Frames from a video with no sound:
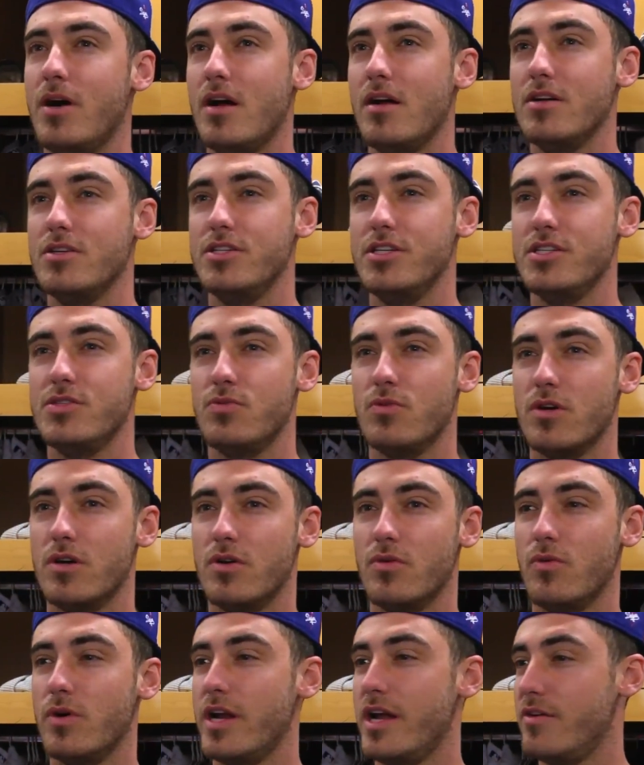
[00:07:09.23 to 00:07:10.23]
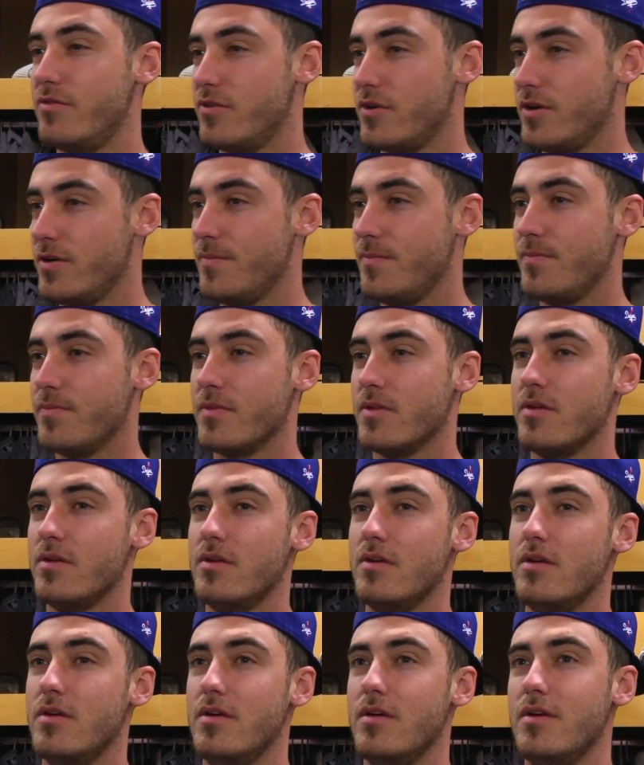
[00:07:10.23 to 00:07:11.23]
he can find his 2019
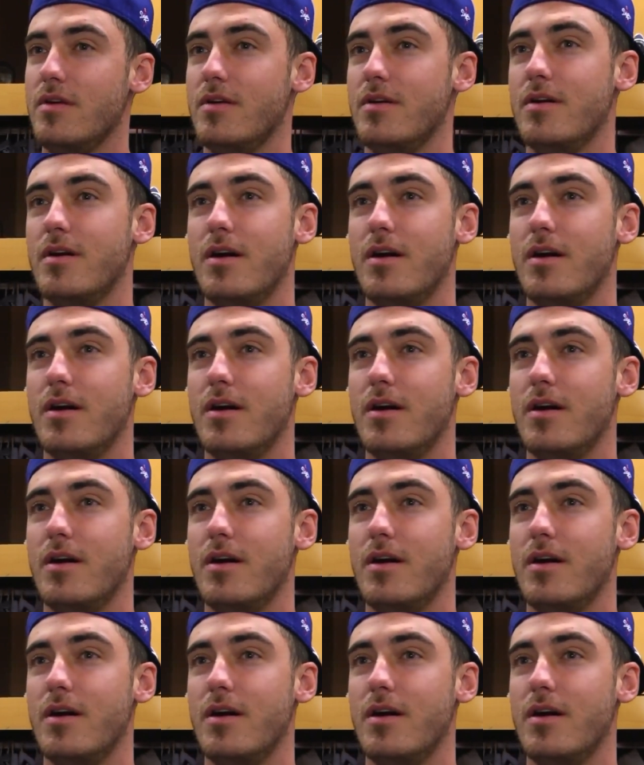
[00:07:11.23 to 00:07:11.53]
form